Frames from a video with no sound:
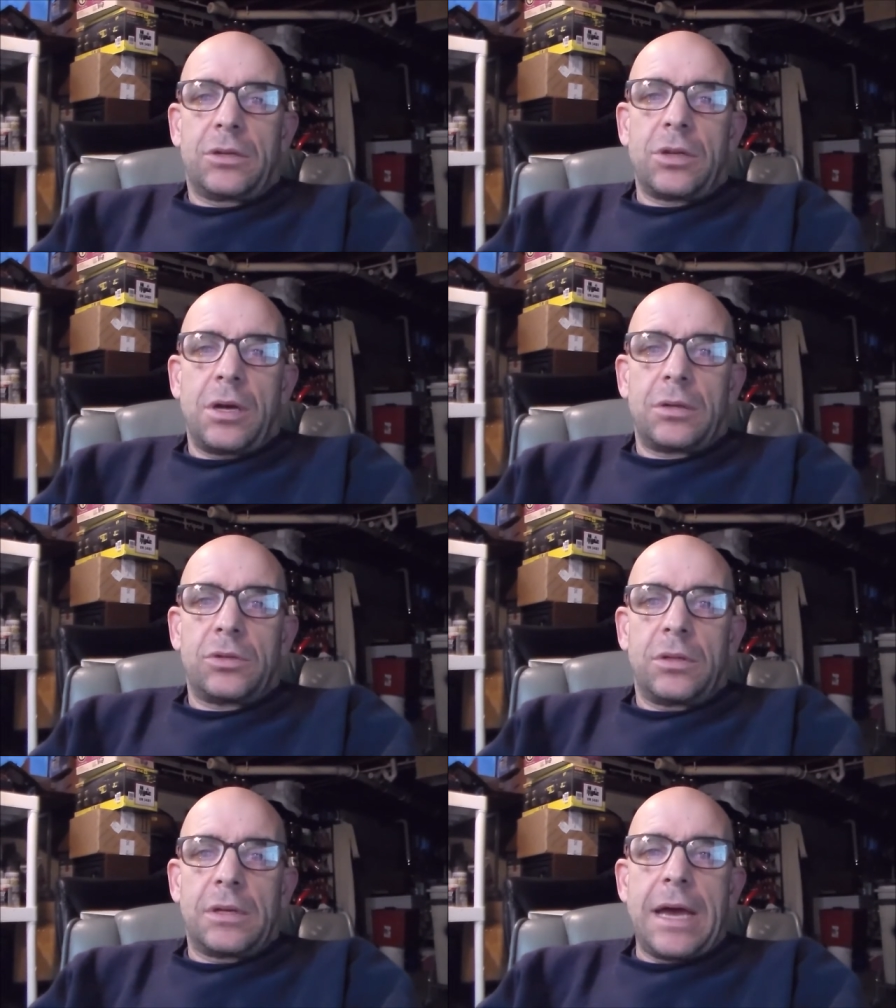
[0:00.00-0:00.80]
to talk
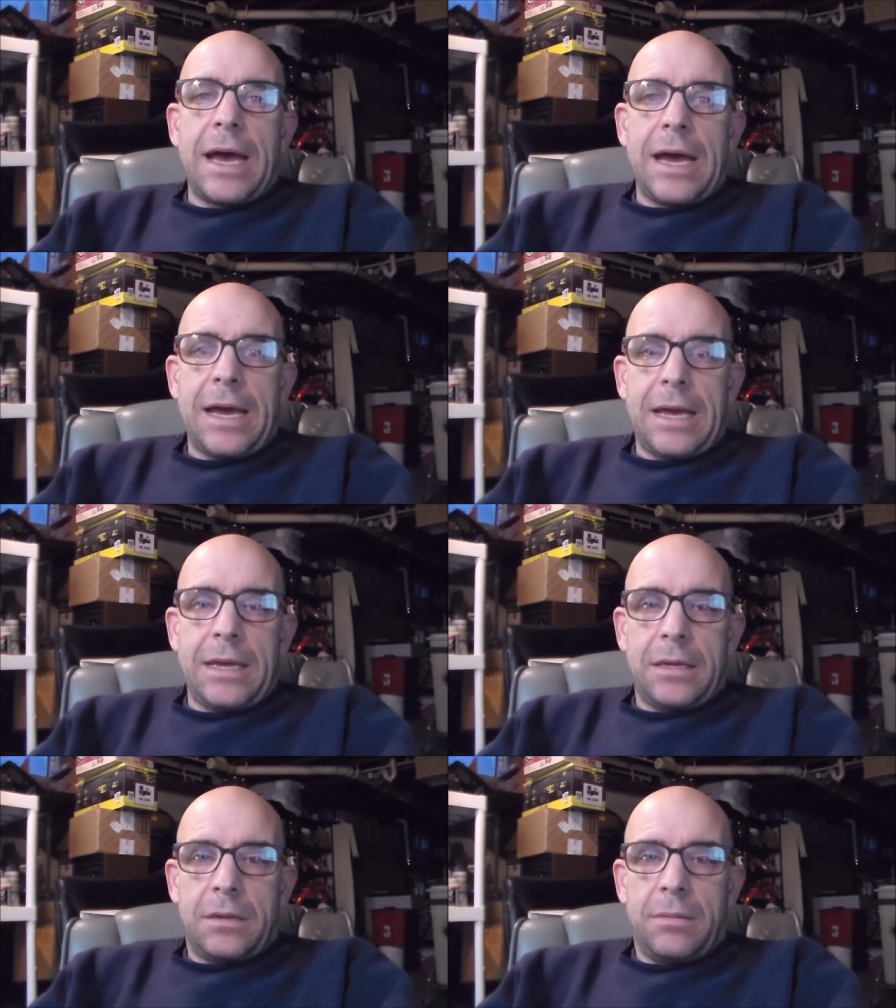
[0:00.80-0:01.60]
to the
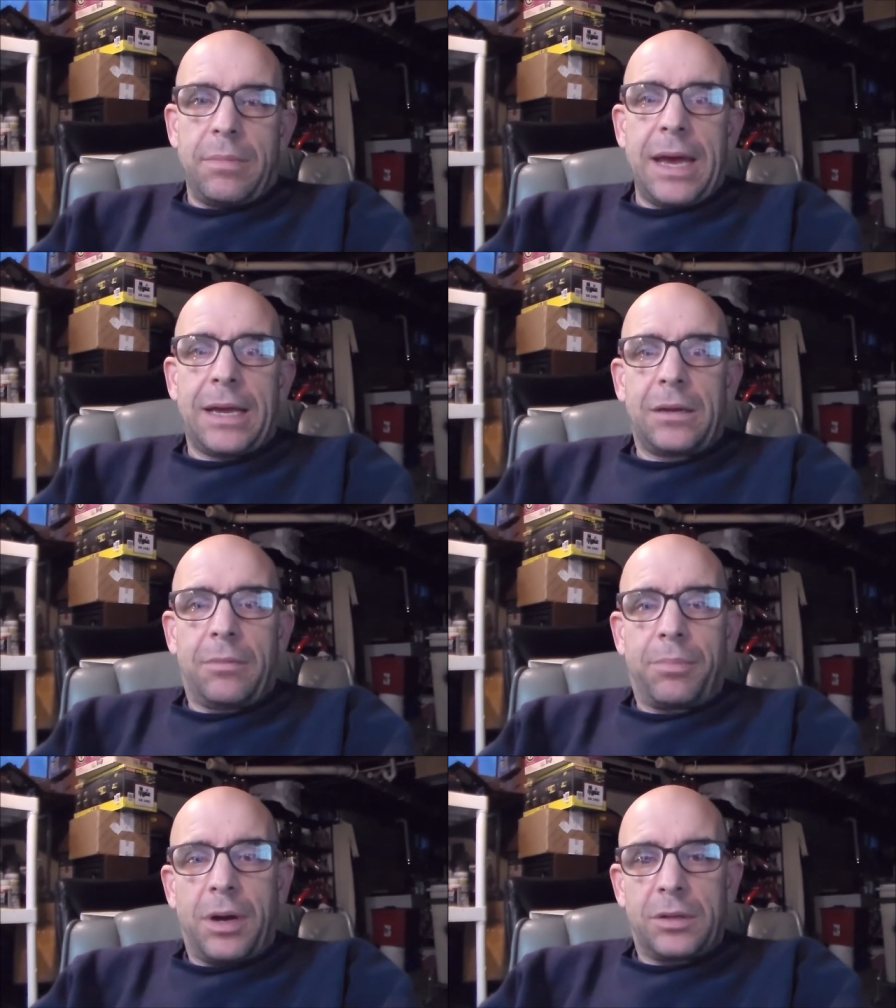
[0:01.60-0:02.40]
guy back in
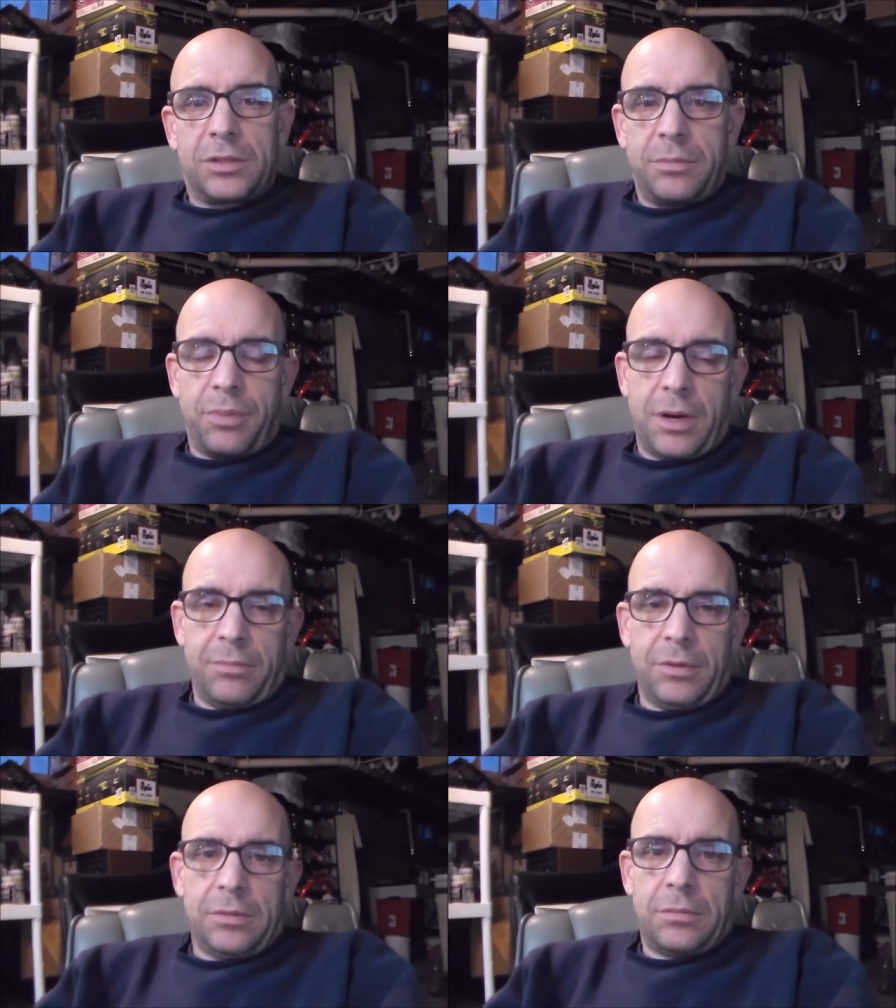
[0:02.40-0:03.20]
the parts
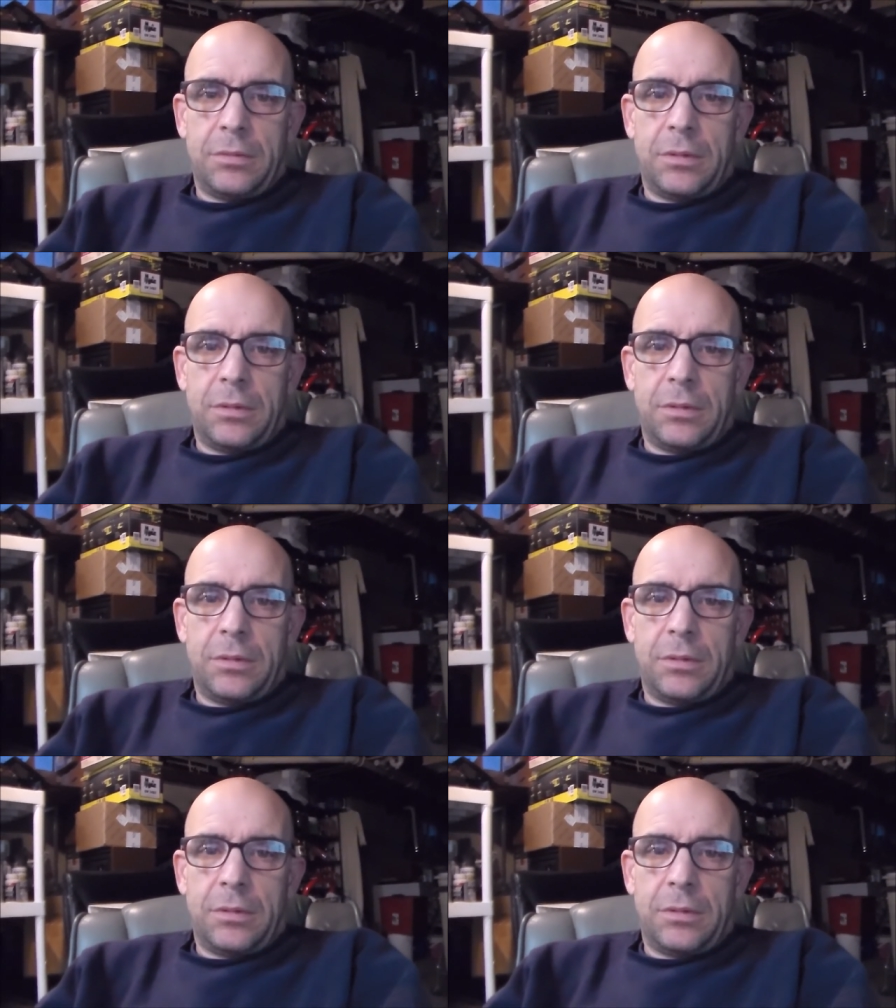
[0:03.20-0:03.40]
department